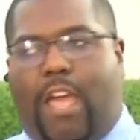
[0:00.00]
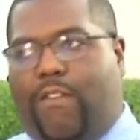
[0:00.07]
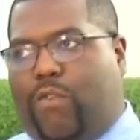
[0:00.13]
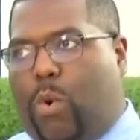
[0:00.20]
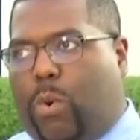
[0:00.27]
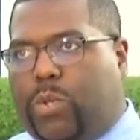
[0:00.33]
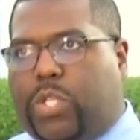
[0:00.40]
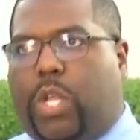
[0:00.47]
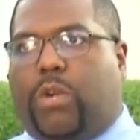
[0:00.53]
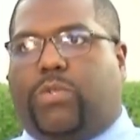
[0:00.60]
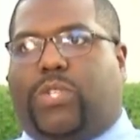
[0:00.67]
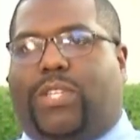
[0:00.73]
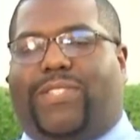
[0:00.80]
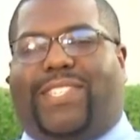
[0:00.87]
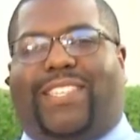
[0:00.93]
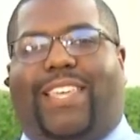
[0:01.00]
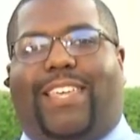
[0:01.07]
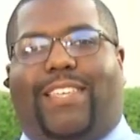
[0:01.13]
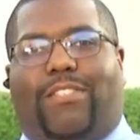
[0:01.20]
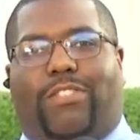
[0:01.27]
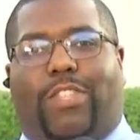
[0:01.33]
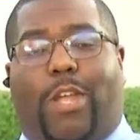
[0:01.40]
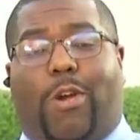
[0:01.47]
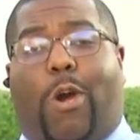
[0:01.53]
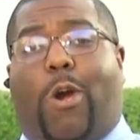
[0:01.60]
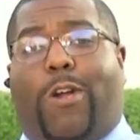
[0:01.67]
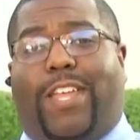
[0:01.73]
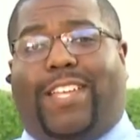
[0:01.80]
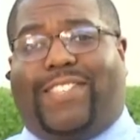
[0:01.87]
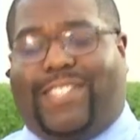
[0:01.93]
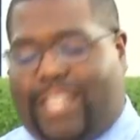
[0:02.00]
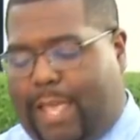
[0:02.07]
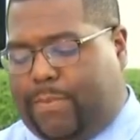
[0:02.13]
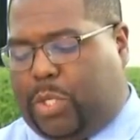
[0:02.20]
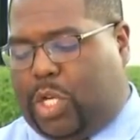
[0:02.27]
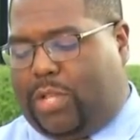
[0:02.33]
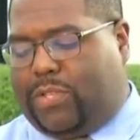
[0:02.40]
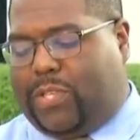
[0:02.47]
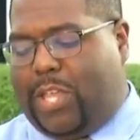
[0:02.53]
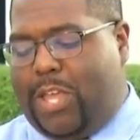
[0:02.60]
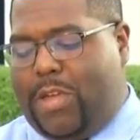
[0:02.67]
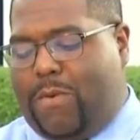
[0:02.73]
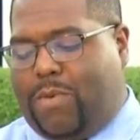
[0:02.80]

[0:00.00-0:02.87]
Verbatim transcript: Now, of course, there's a, there are exceptions